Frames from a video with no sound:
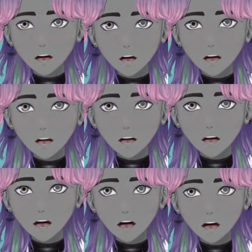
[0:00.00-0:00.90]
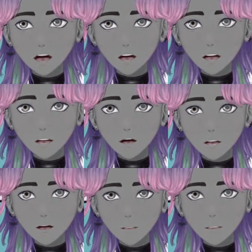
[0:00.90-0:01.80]
90
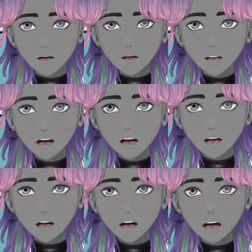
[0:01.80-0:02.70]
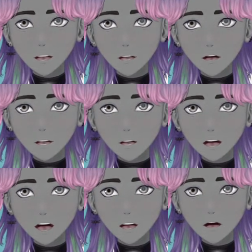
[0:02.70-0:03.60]
views. That means nothing
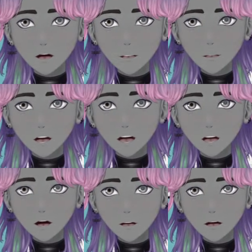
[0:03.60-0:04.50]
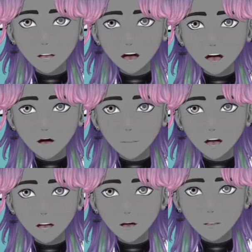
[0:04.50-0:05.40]
when it comes to like the minutes
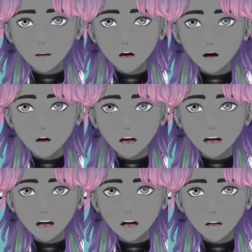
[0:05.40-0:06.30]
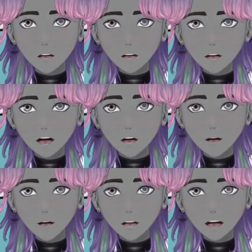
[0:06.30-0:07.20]
being watched, which I have not
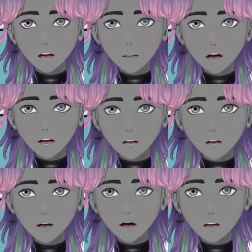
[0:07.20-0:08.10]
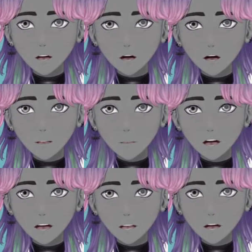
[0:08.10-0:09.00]
checked because I always know that it's
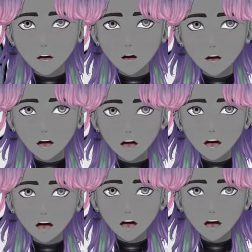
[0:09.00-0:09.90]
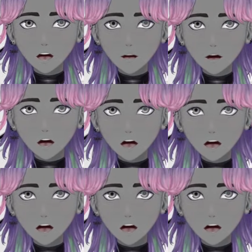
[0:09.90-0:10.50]
low. But like,